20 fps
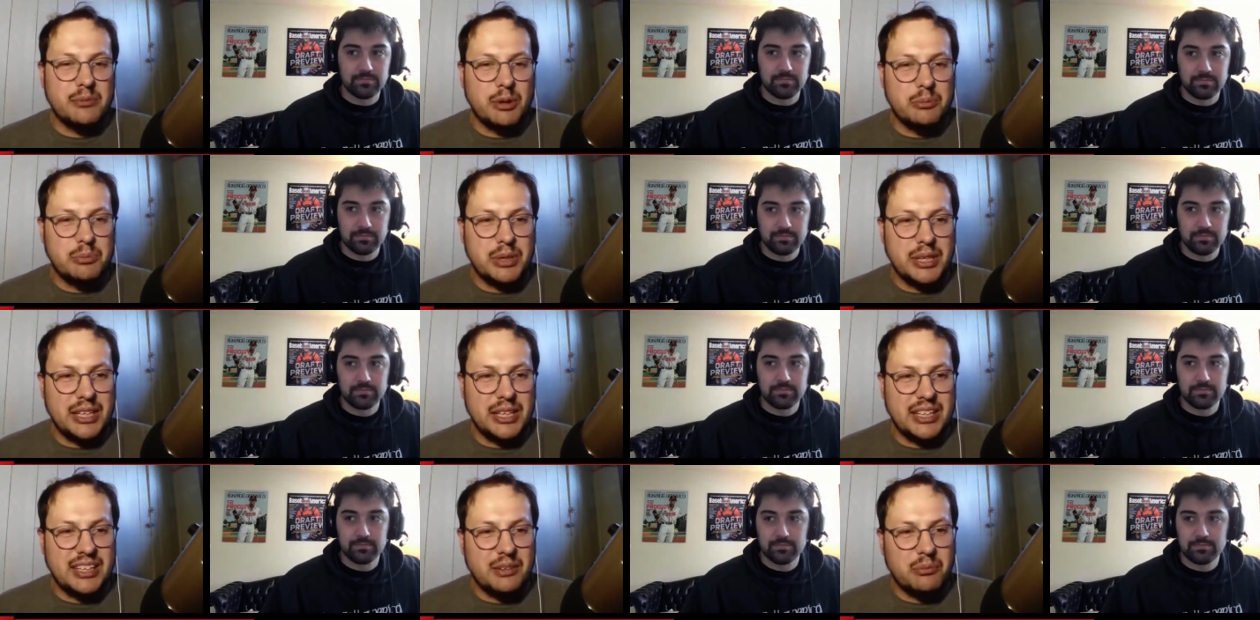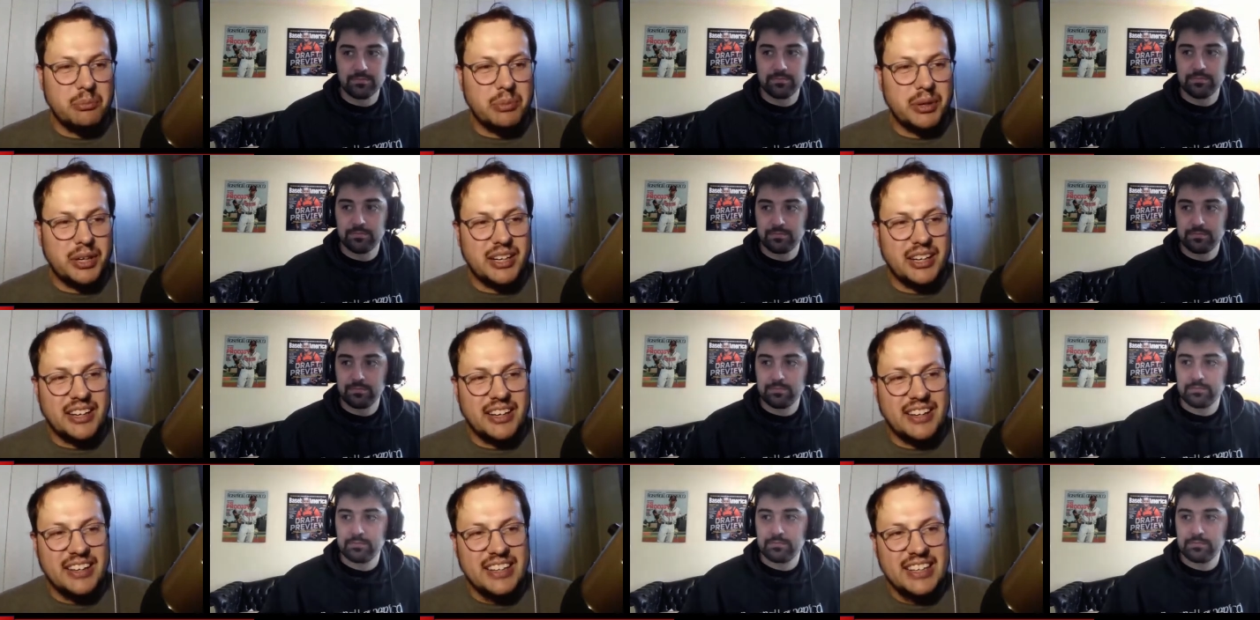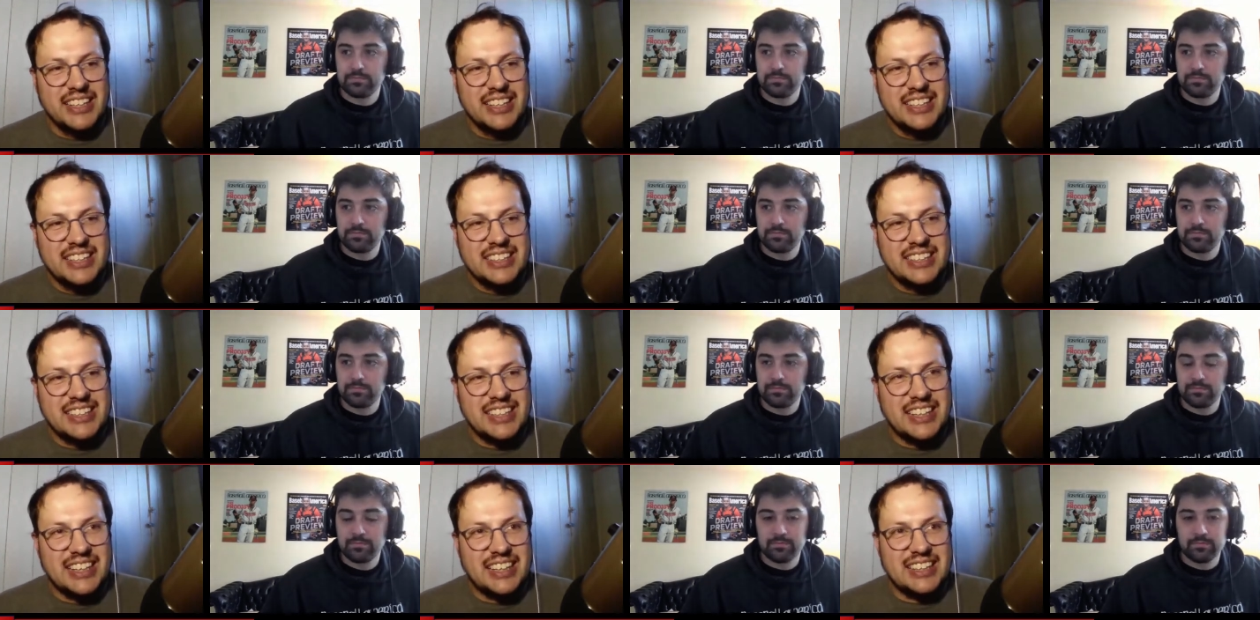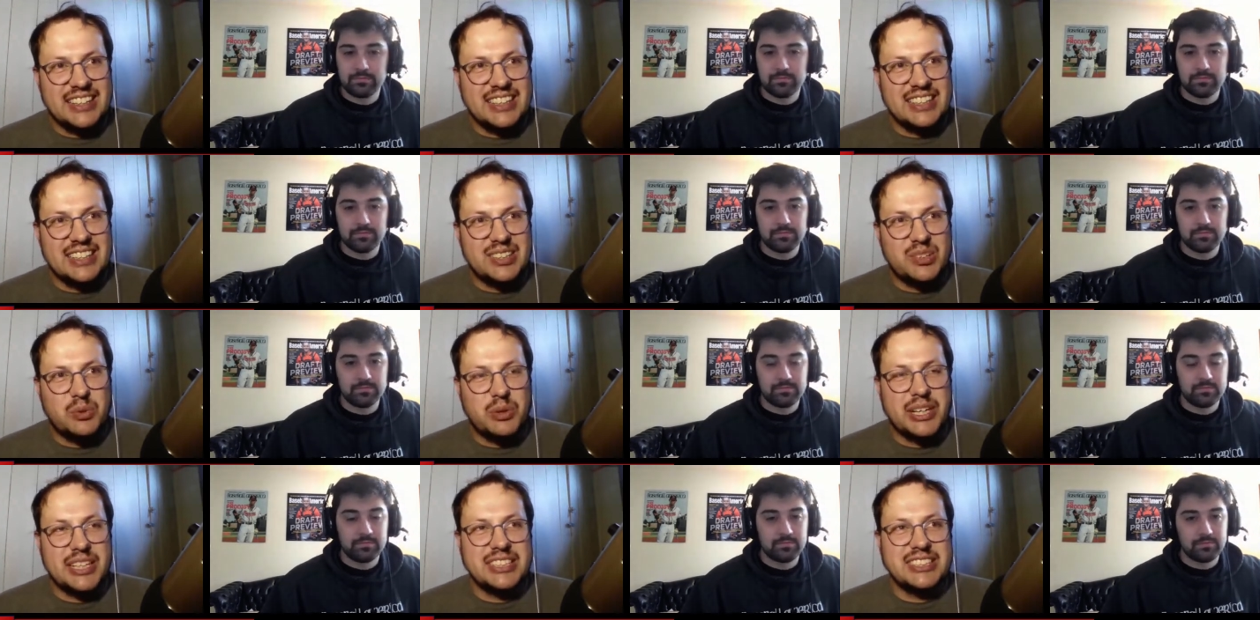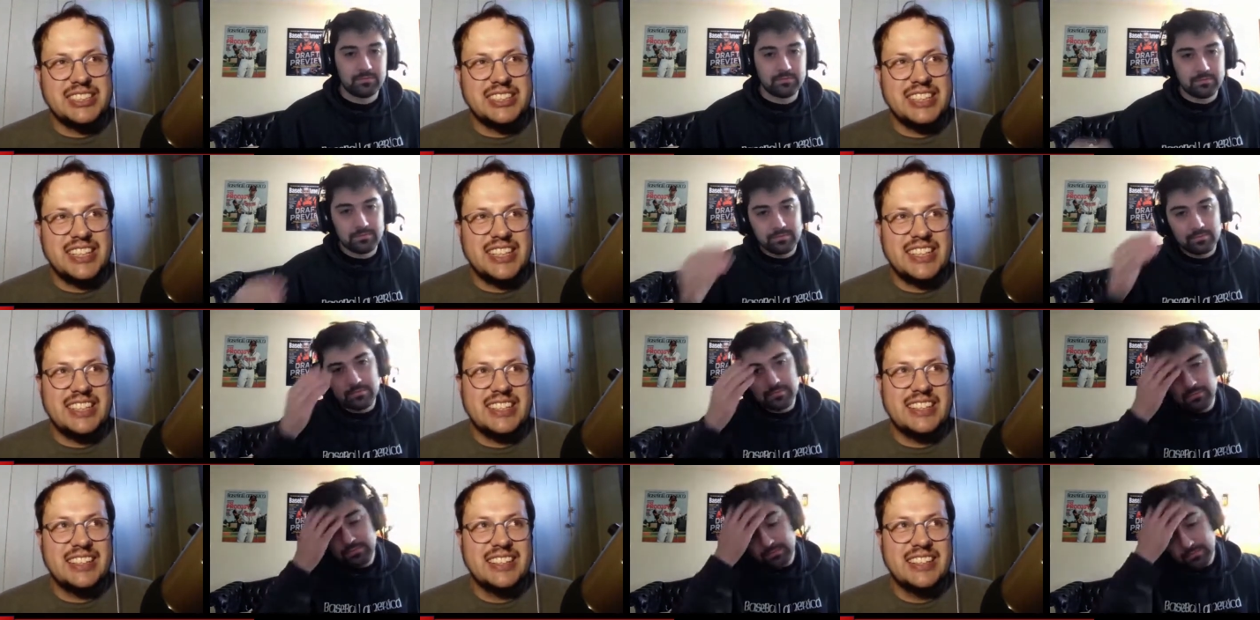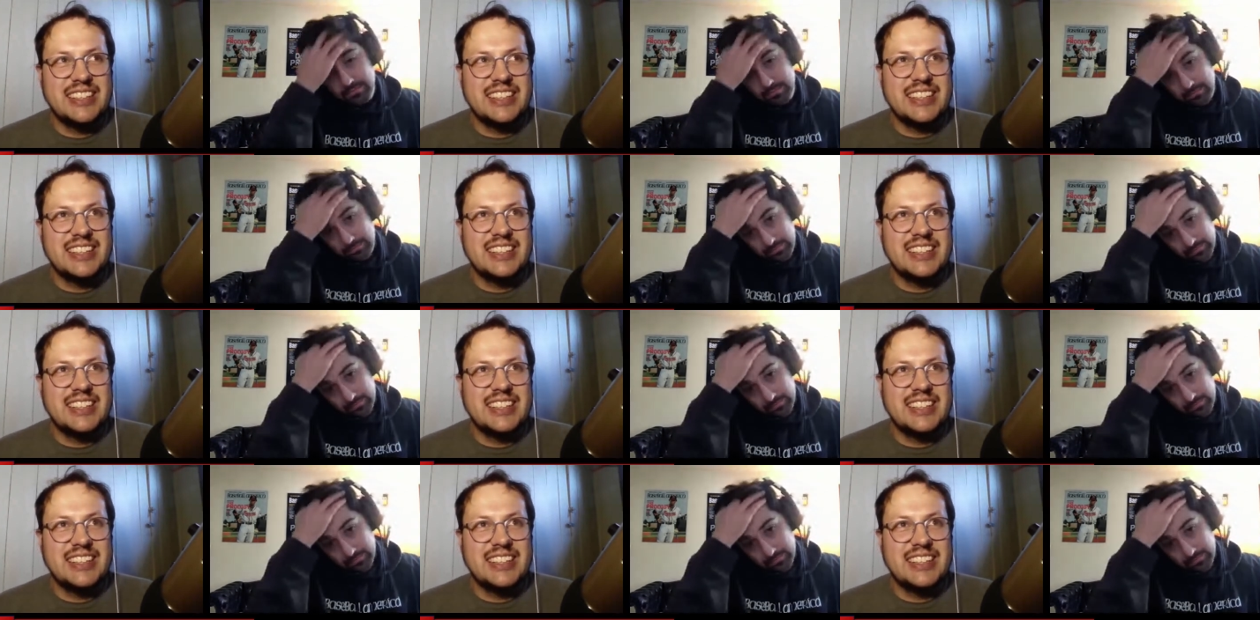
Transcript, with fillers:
Speaker 1: him at peak, but uh, yeah, the Horizon League